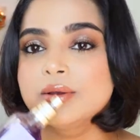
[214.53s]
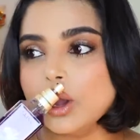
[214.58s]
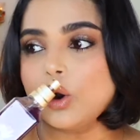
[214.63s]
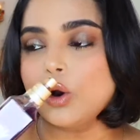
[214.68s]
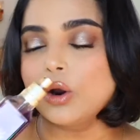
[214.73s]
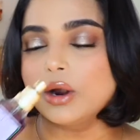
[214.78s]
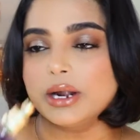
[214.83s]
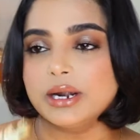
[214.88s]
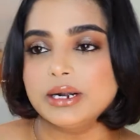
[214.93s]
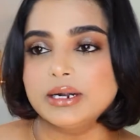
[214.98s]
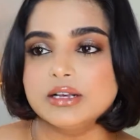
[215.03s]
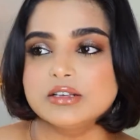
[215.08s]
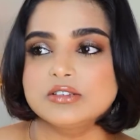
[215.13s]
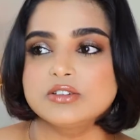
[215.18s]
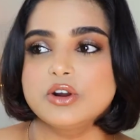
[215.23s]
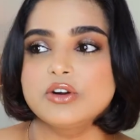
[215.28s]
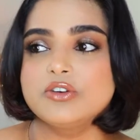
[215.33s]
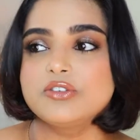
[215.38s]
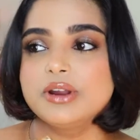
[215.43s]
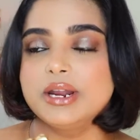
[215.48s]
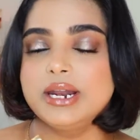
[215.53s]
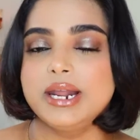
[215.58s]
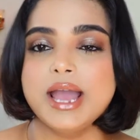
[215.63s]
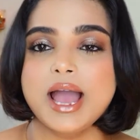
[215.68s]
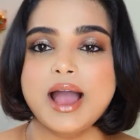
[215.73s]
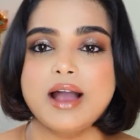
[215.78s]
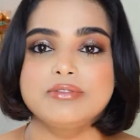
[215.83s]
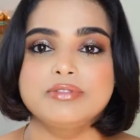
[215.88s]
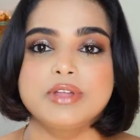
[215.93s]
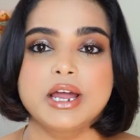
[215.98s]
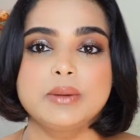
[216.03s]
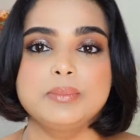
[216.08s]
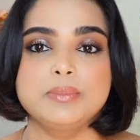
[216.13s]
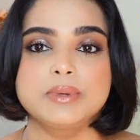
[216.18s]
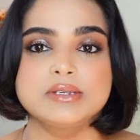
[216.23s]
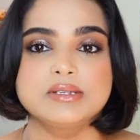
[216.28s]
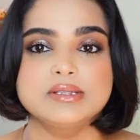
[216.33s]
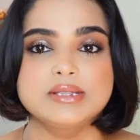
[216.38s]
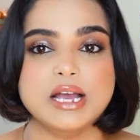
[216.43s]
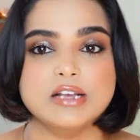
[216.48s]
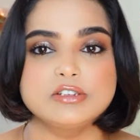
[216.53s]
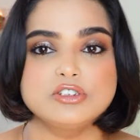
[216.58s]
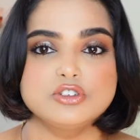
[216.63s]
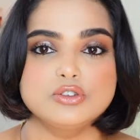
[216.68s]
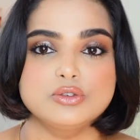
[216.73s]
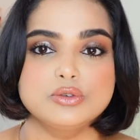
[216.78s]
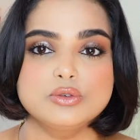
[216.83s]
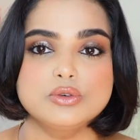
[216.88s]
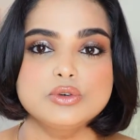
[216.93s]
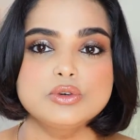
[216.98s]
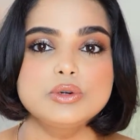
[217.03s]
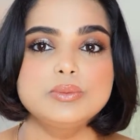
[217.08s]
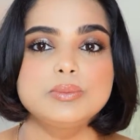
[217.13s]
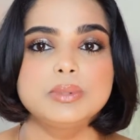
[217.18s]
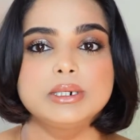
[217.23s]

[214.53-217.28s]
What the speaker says: or it does not really have that pistachio note,